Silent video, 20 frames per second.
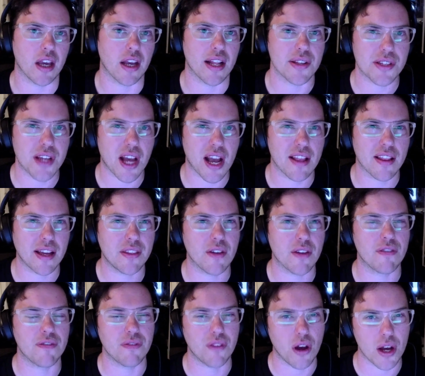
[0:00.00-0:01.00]
And it's kind of like the
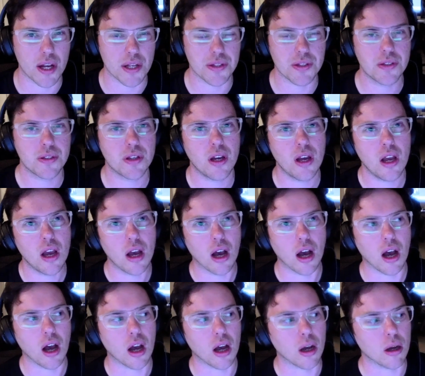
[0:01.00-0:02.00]
first
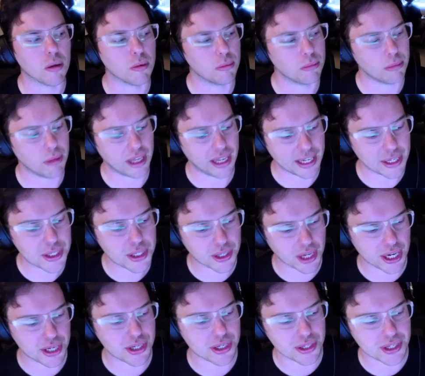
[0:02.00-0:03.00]

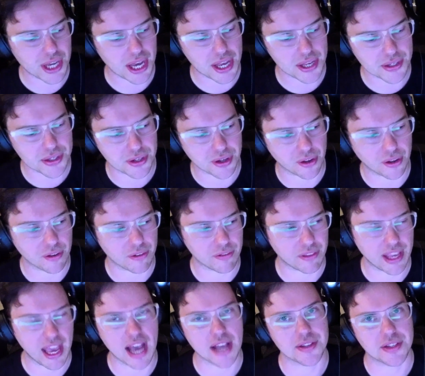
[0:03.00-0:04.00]
integration test of
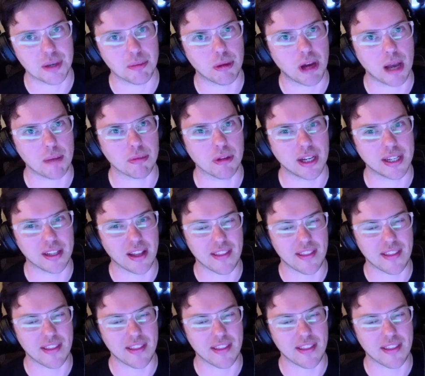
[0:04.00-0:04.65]
the asset pipeline.